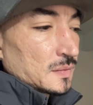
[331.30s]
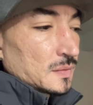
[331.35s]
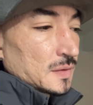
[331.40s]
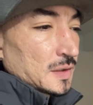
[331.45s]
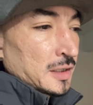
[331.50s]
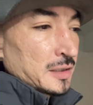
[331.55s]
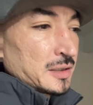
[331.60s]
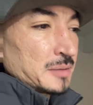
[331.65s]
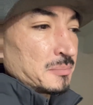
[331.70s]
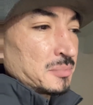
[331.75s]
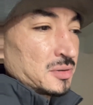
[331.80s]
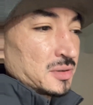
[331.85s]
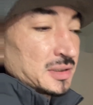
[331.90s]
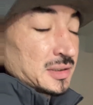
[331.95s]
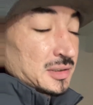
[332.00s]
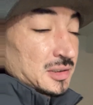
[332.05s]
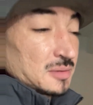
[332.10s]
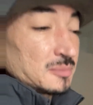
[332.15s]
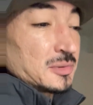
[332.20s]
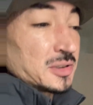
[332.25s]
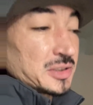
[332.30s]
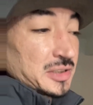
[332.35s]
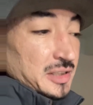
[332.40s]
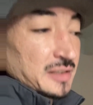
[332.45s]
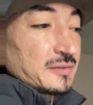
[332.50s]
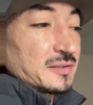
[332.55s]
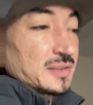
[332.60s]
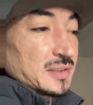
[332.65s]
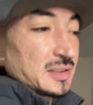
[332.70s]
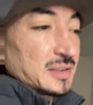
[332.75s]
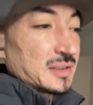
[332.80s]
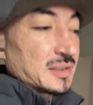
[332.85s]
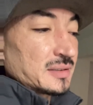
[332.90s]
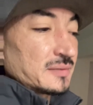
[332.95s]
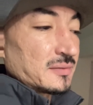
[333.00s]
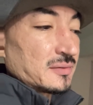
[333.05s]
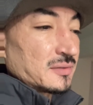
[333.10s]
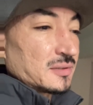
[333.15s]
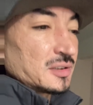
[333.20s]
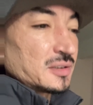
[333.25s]
And then putting so much evidence in
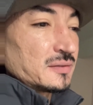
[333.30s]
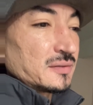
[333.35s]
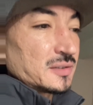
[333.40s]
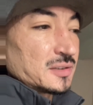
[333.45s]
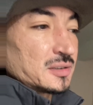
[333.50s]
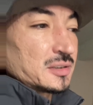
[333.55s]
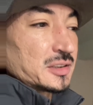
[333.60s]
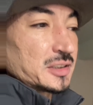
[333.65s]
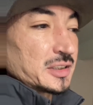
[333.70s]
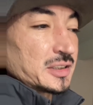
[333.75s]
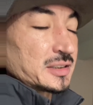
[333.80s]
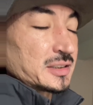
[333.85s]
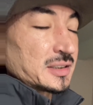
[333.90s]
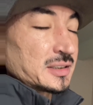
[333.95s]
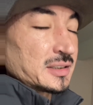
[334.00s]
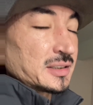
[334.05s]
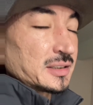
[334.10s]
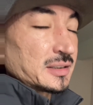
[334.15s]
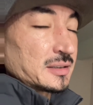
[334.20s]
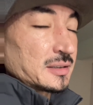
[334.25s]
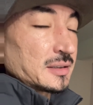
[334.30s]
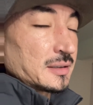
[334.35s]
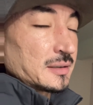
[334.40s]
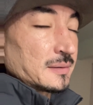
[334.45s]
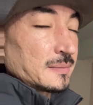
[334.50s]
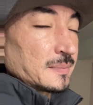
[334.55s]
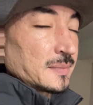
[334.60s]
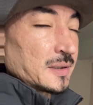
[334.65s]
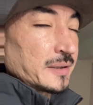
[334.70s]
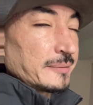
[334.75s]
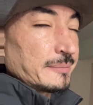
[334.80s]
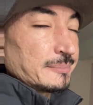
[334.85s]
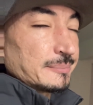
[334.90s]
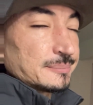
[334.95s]
front of her, she has to sit there, that